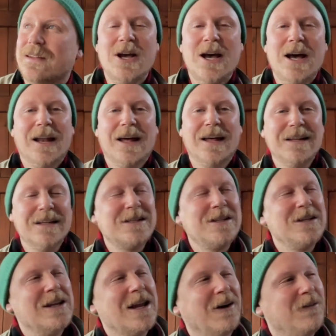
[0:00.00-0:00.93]
like, this
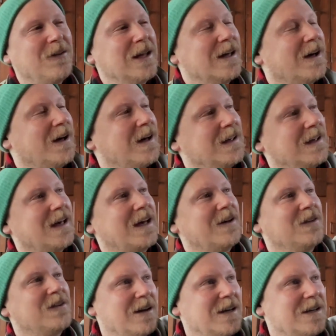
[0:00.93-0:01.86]
lovely guy gave
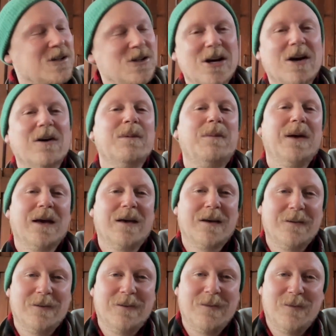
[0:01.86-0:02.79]
us his cherry picker
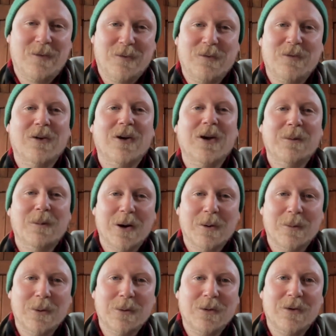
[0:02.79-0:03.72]
free while
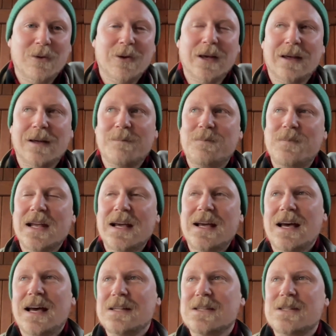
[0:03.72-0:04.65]
we were doing it.
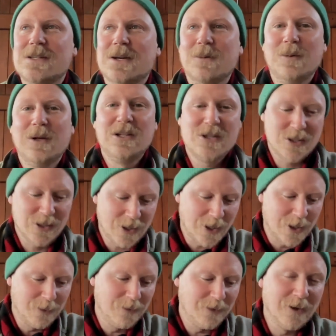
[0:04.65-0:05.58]
So we just
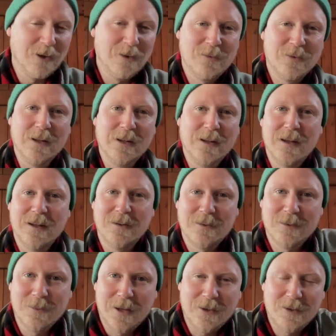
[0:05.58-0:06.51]
coned it off, and the kids
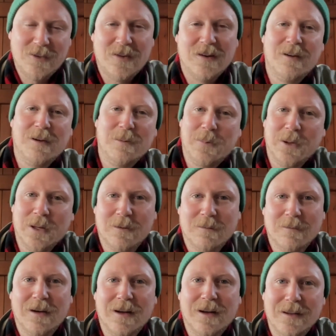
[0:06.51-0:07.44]
all had cherry picker
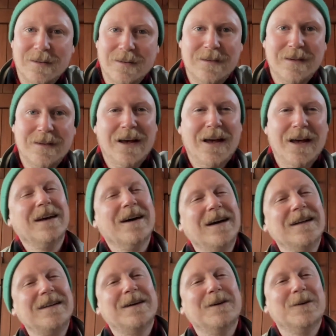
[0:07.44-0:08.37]
rides. The
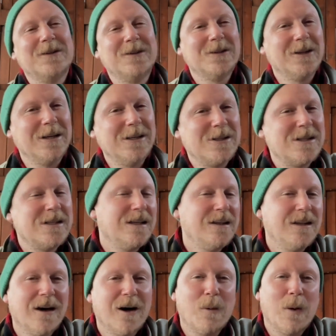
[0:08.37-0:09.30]
idea was that they'd see
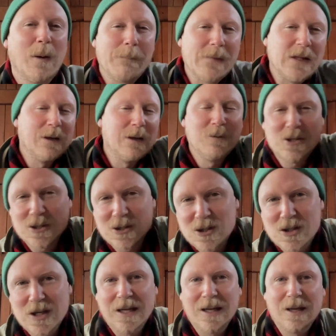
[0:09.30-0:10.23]
the artwork, but just
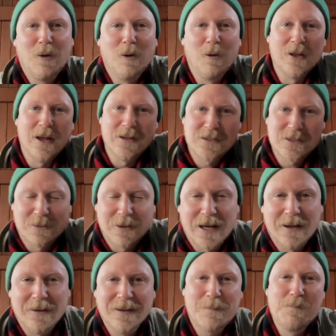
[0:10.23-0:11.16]
mess
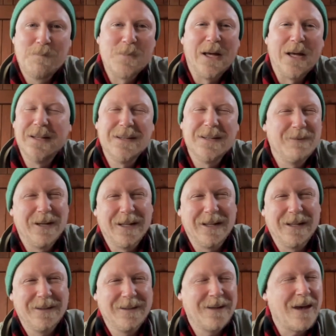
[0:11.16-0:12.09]
around. Like, they didn't really
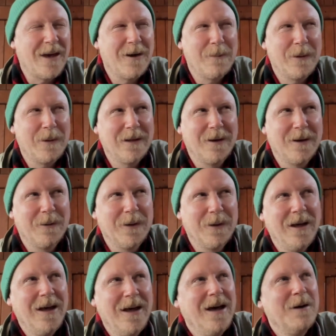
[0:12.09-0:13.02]
care about the artwork.
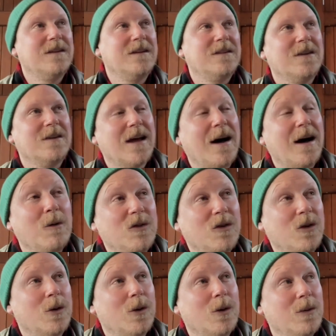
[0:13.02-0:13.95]
So that was
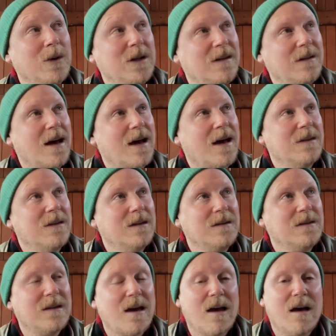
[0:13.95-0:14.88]
cool. We did that. And
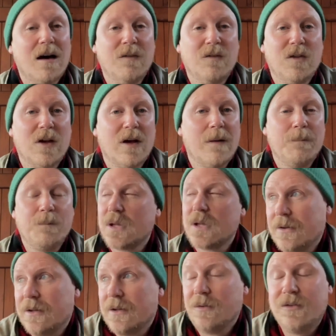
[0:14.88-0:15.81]
the day after,
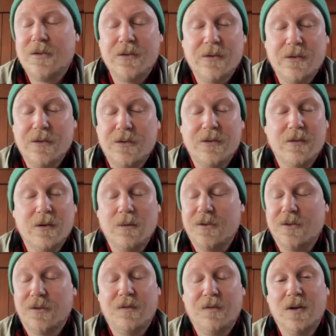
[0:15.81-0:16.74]
it was just, the street was
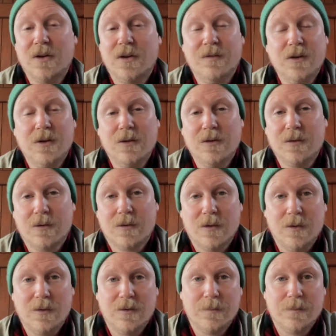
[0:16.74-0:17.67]
just full of news
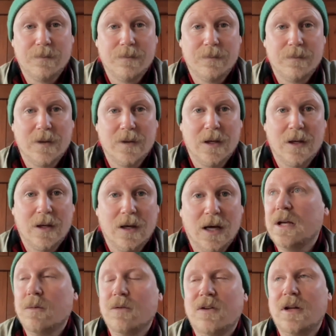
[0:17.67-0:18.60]
crews.
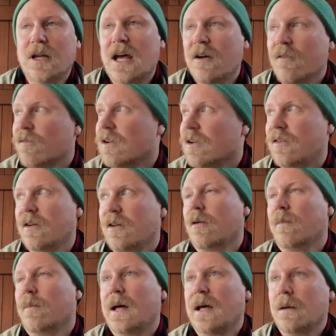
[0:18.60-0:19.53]
It was in every
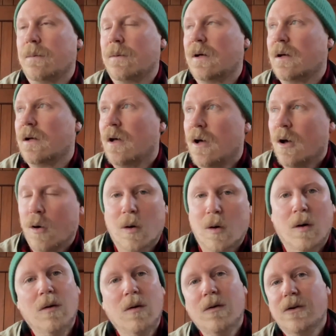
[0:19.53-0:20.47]
single paper,
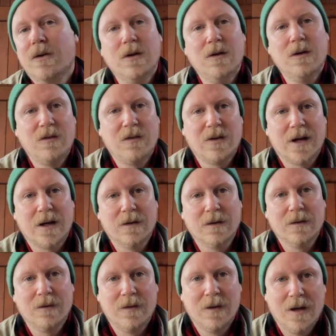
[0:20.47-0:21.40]
all the news
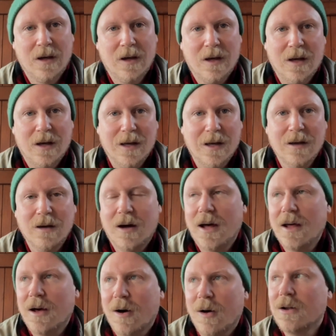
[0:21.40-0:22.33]
channels. And
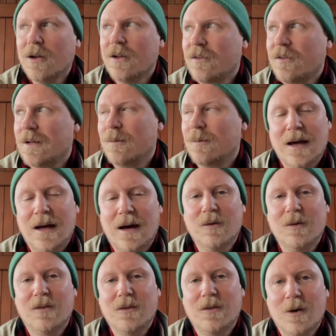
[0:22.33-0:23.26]
I honestly, that
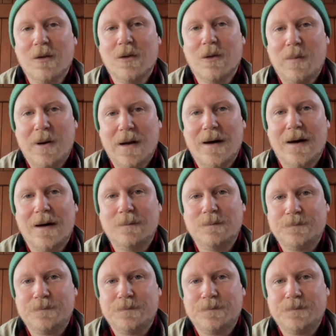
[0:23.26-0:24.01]
was not the plan.